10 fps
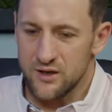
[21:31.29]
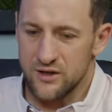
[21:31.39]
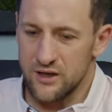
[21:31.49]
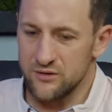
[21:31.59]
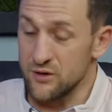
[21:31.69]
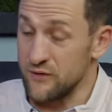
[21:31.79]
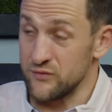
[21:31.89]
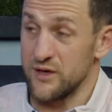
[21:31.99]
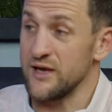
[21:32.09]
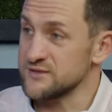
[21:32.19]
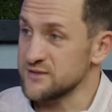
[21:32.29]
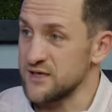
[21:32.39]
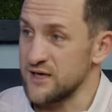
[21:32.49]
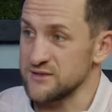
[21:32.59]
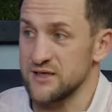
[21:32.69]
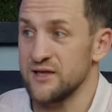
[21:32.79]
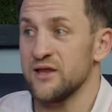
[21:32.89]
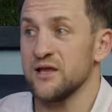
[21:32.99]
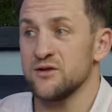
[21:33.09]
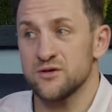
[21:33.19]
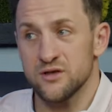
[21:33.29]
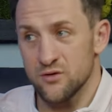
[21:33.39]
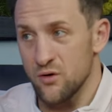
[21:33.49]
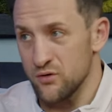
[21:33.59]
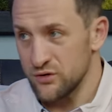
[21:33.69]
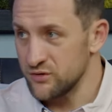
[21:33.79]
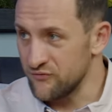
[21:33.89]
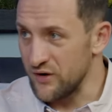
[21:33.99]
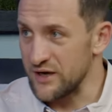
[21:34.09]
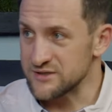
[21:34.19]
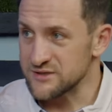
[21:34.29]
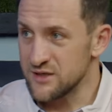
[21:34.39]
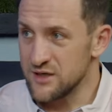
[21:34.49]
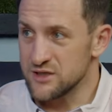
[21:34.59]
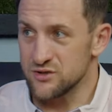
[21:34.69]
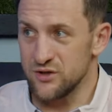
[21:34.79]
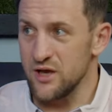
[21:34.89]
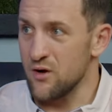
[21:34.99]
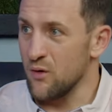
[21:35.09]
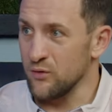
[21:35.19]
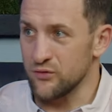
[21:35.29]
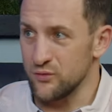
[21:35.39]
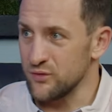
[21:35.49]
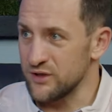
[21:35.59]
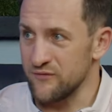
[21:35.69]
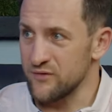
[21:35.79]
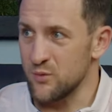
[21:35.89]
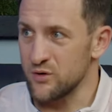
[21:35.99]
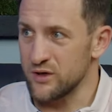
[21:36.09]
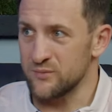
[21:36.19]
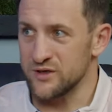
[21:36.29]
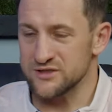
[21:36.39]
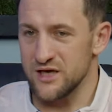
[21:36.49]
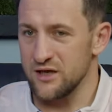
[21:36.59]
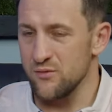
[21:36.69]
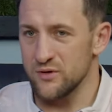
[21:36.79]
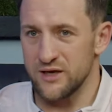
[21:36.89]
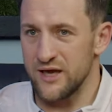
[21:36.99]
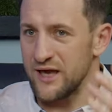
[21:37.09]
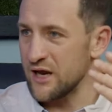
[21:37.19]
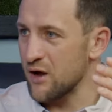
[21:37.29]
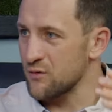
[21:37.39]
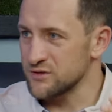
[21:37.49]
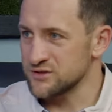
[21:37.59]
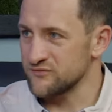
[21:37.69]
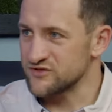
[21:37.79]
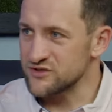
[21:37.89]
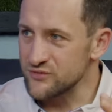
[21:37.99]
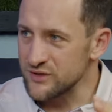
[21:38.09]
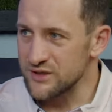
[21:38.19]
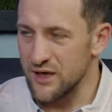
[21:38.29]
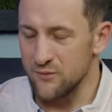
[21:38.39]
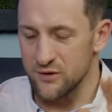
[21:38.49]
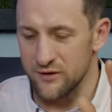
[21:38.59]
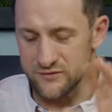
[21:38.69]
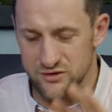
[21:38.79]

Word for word: Then you have to exercise. And then you can go on your device. So they all do it every morning mm -hmm. because I don't want to eight hours of screen time, whatever.